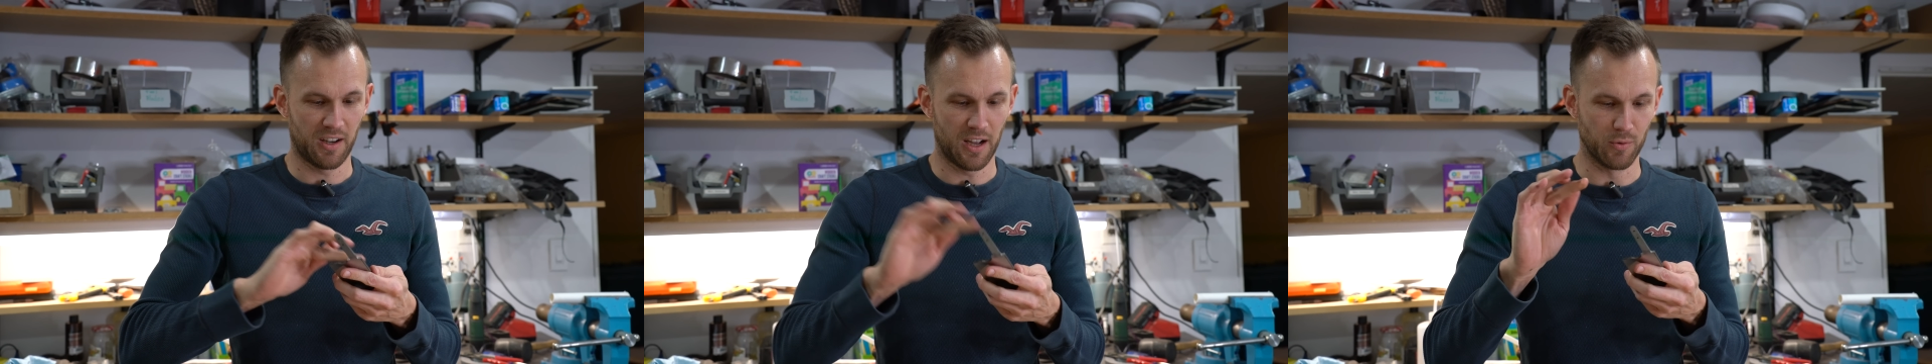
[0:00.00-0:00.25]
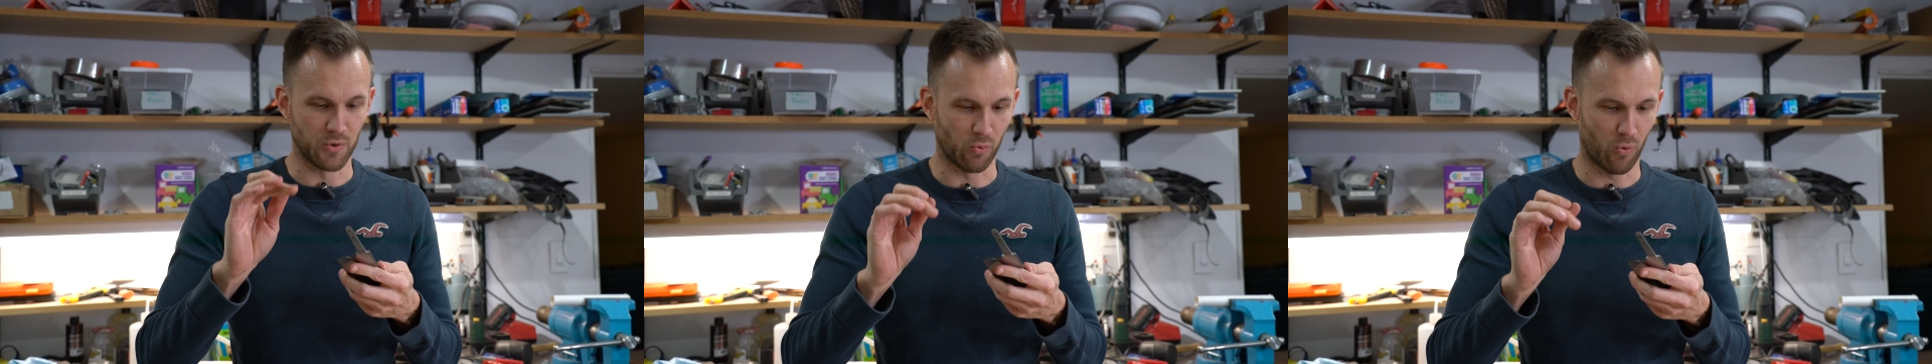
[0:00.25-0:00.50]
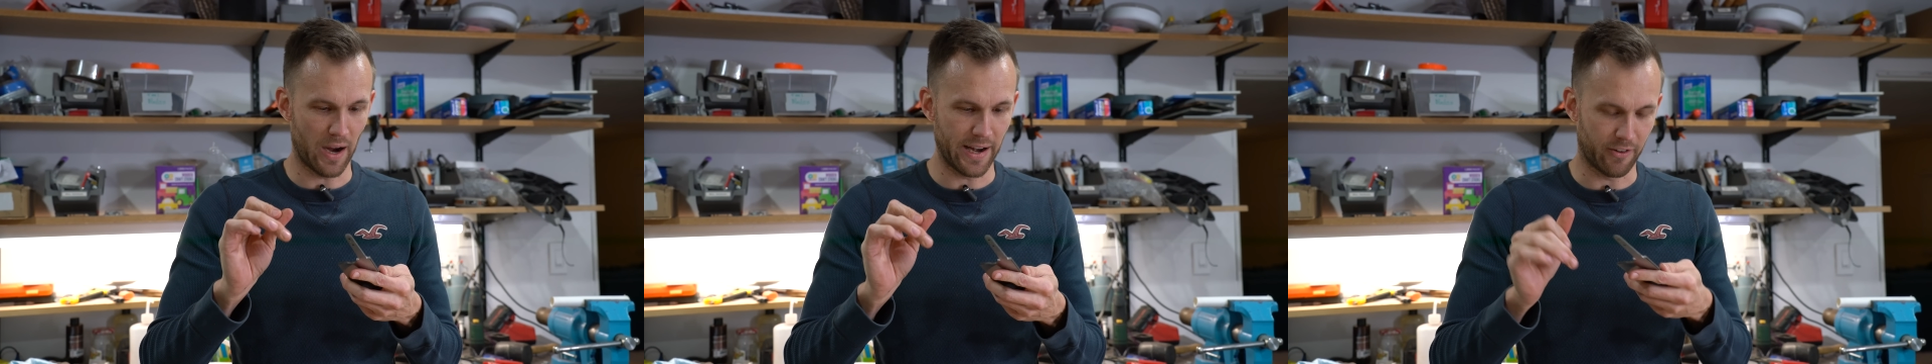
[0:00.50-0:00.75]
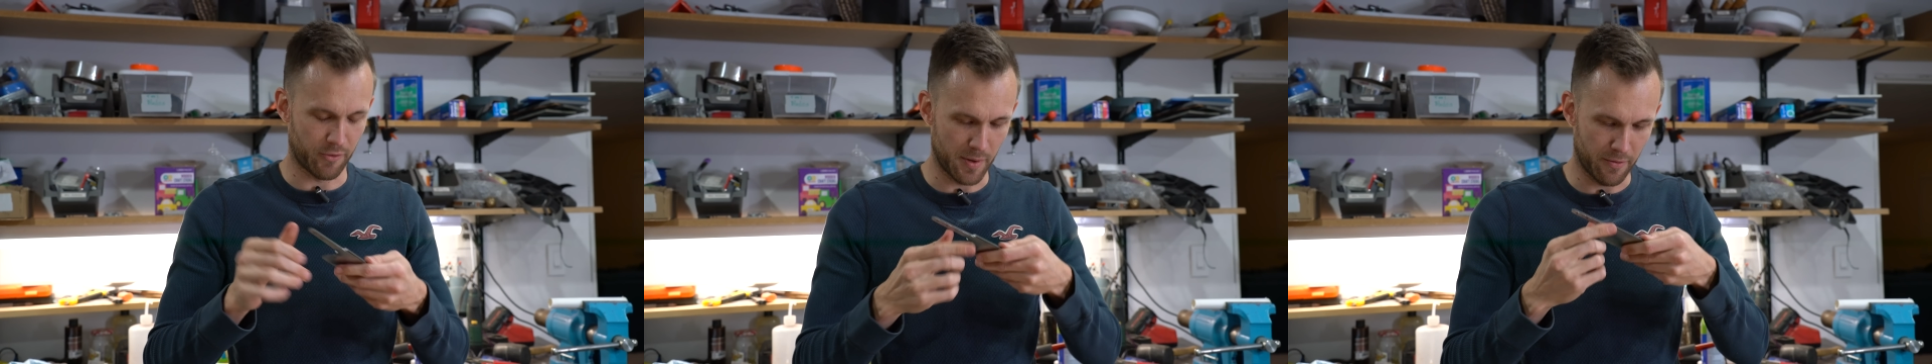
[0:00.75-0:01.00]
Comes
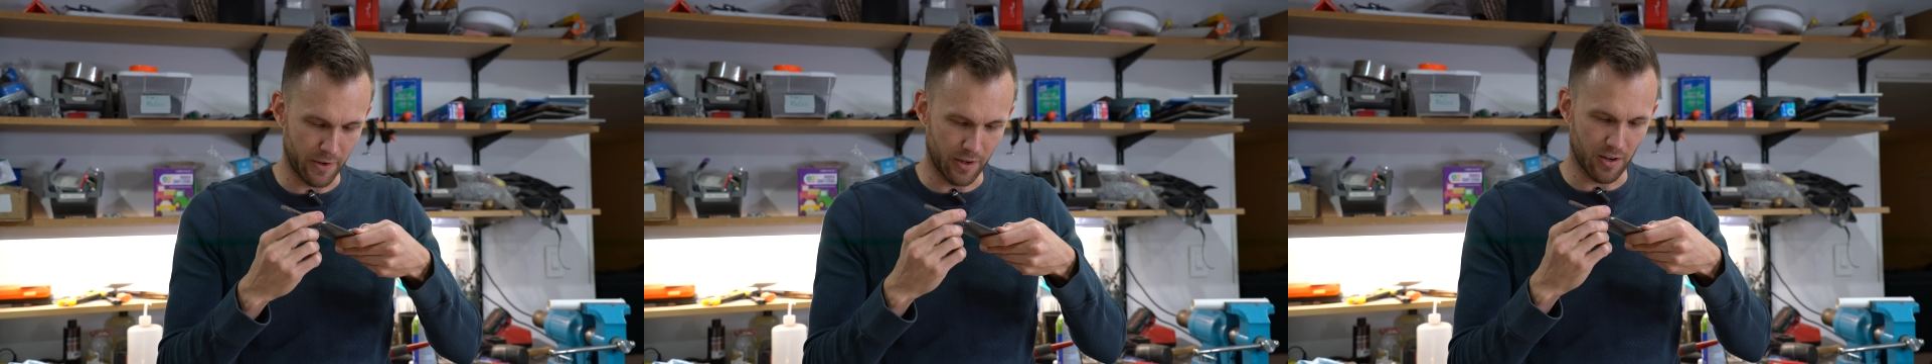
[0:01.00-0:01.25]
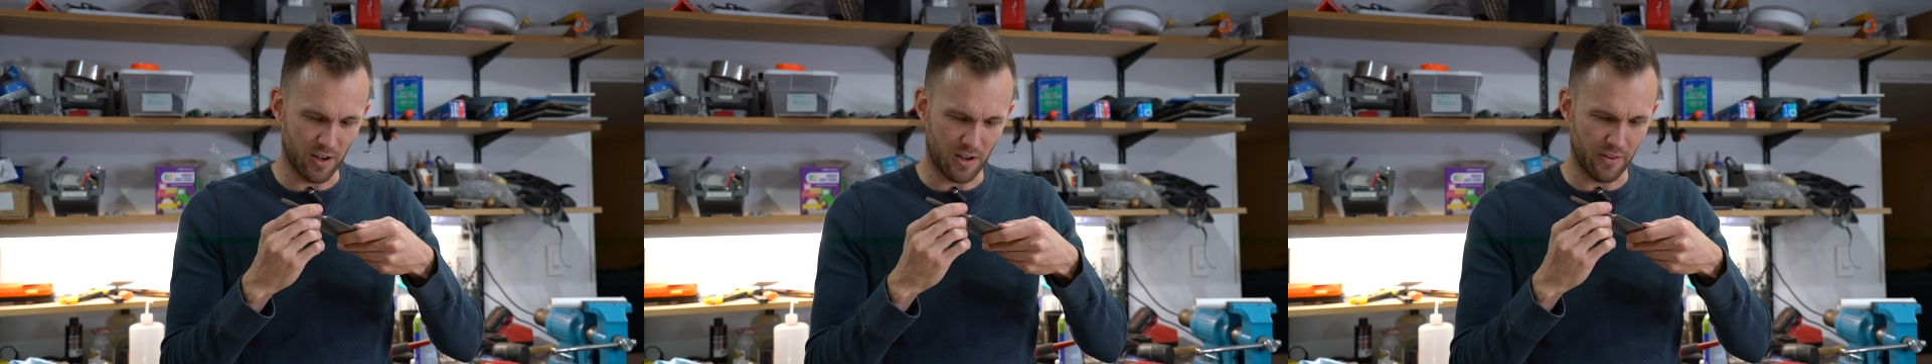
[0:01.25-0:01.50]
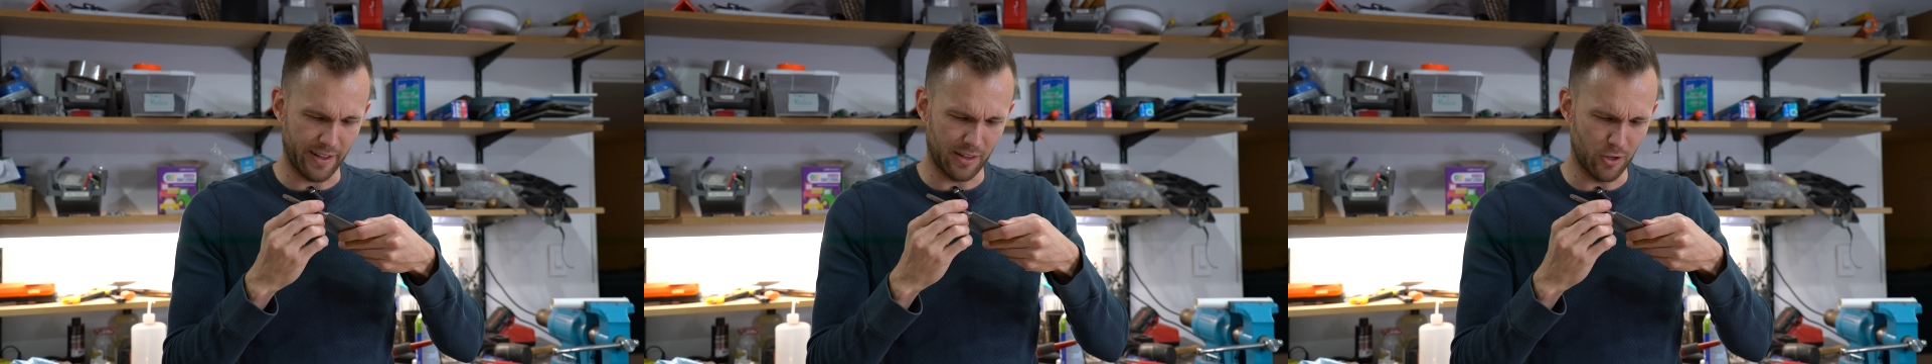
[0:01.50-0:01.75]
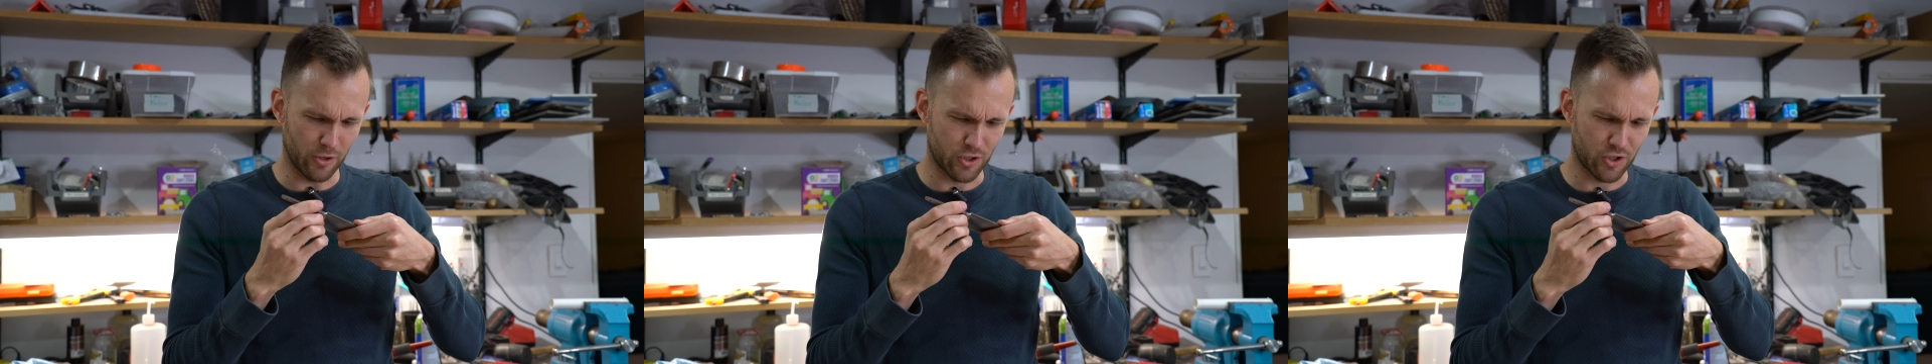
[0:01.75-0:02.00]
right off on my finger. Oh, that
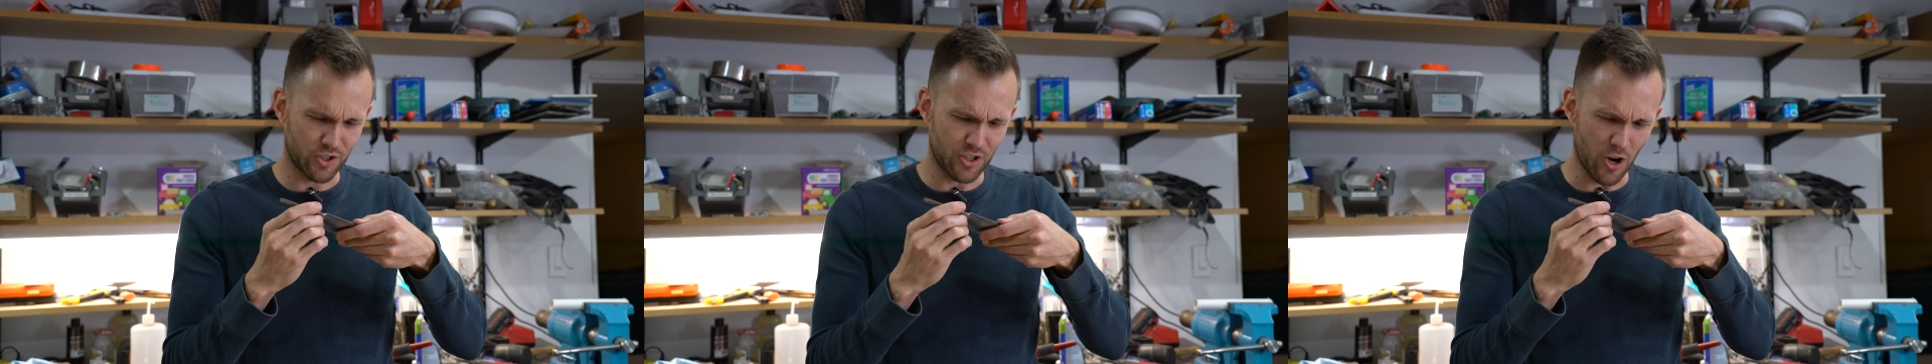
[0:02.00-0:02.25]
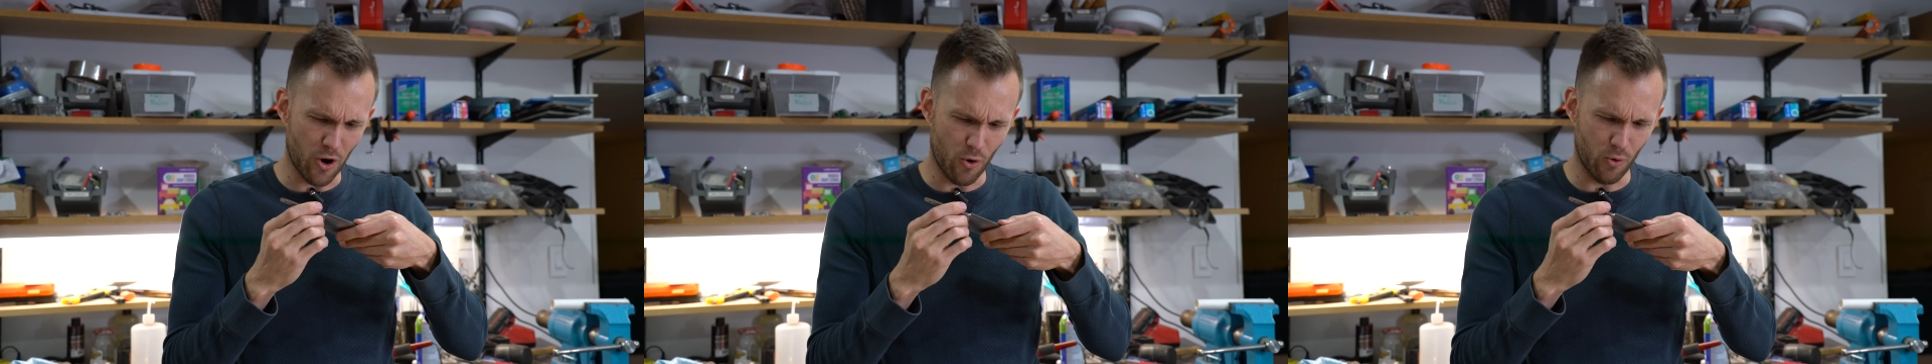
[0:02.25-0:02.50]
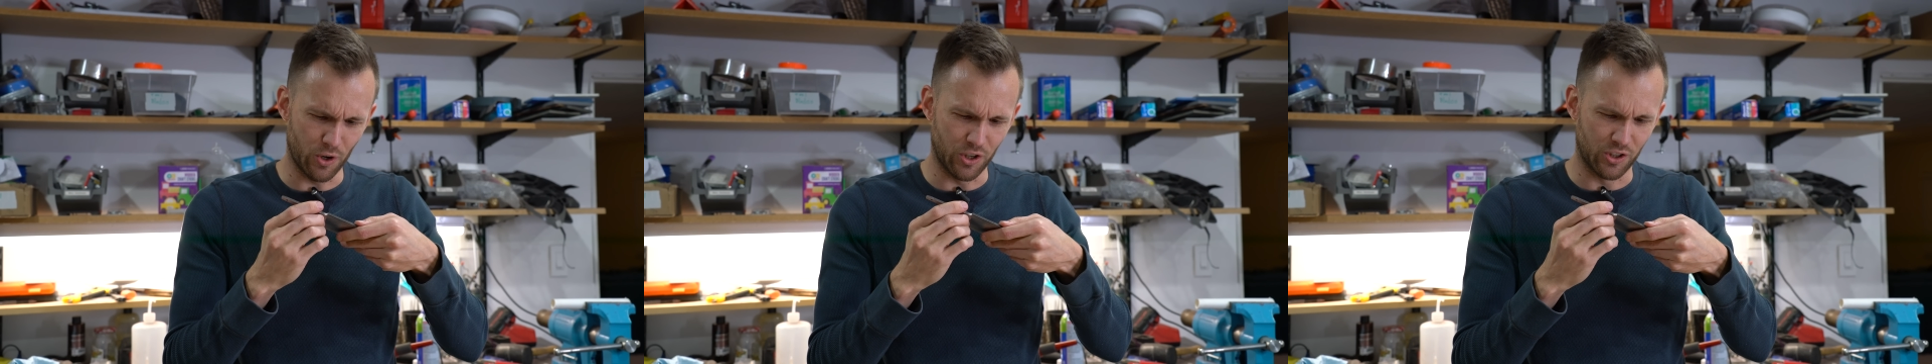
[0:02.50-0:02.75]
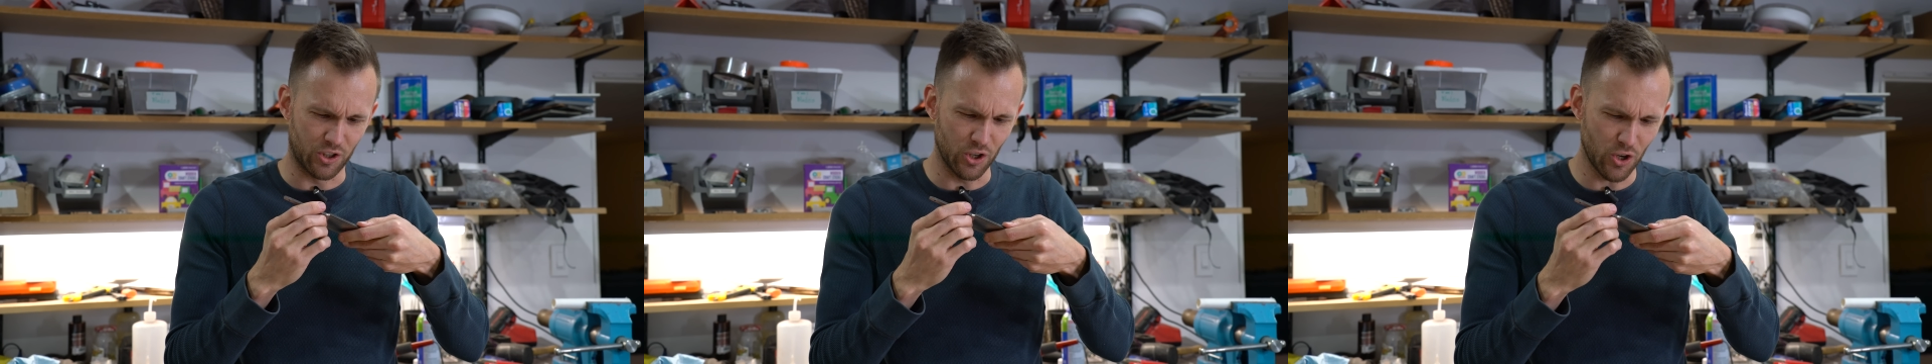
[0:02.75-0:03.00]
looks so
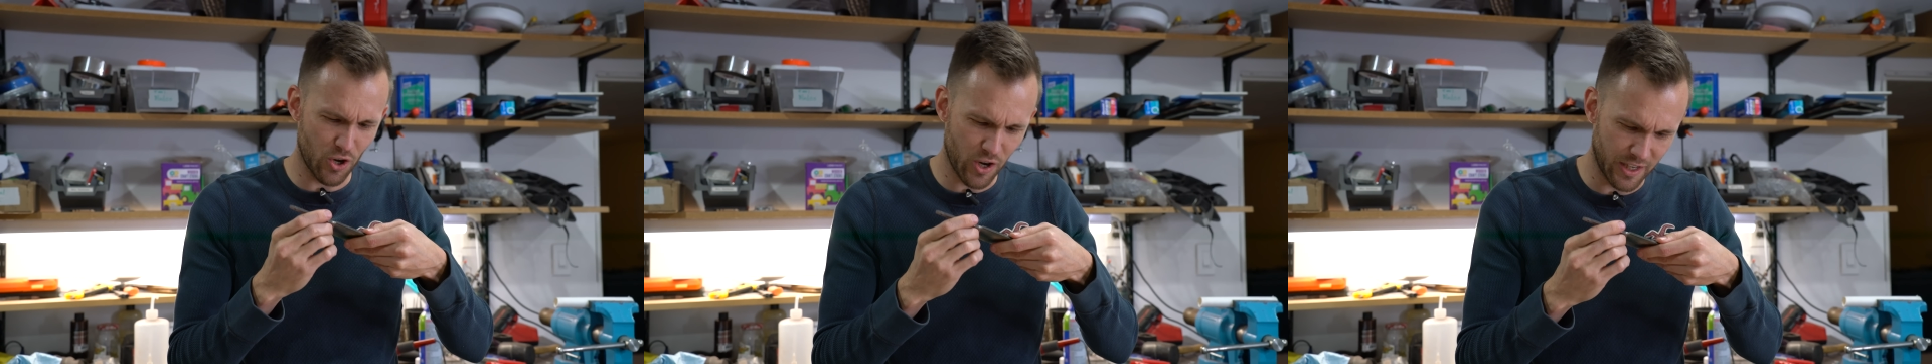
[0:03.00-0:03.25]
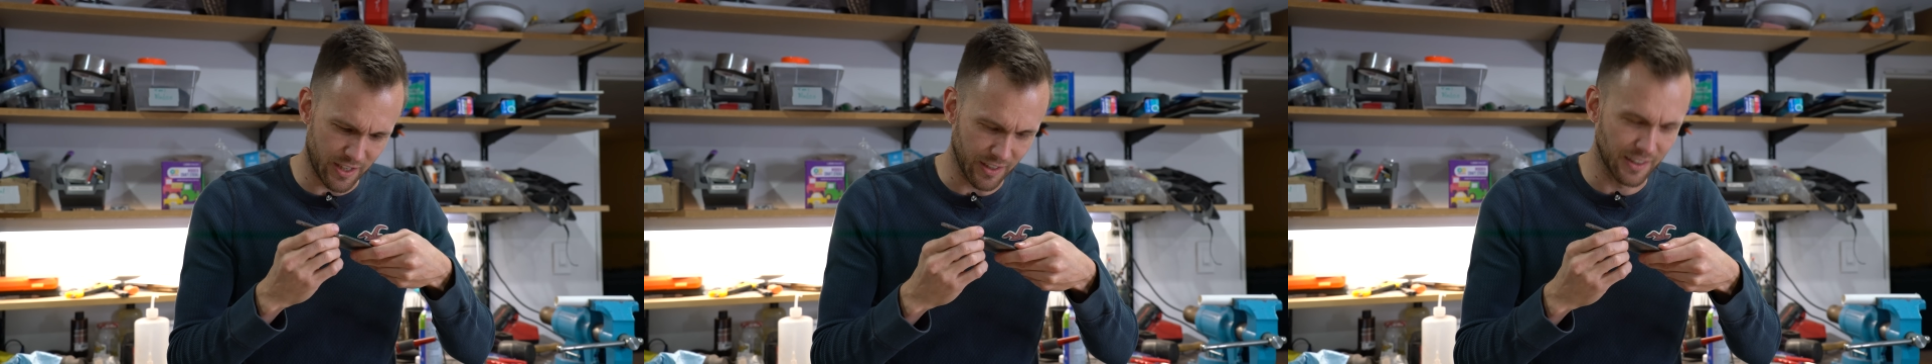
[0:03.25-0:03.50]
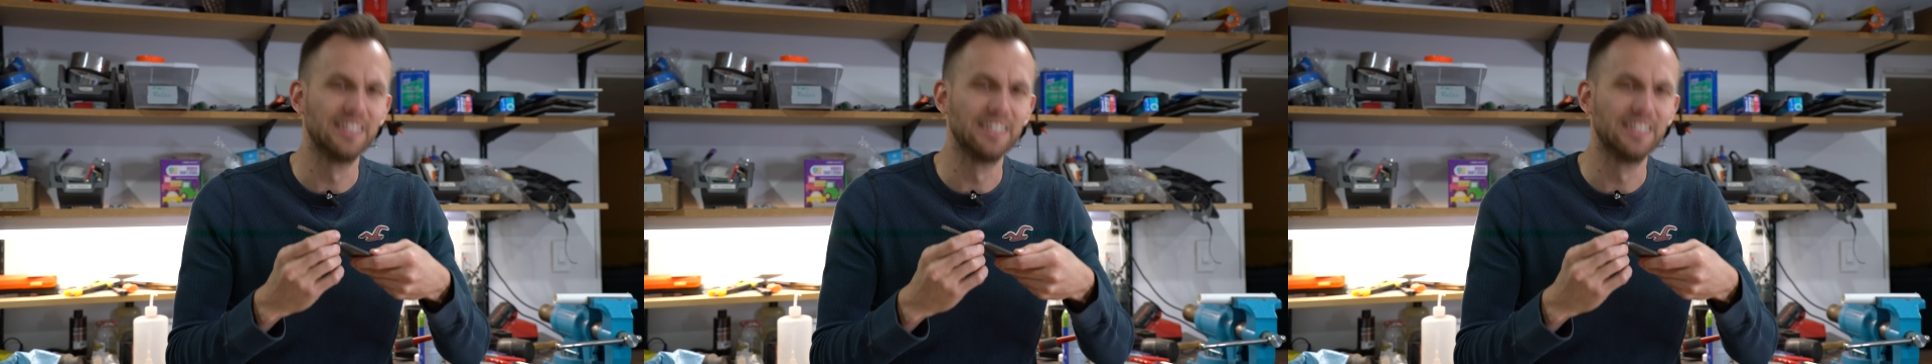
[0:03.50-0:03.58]
good.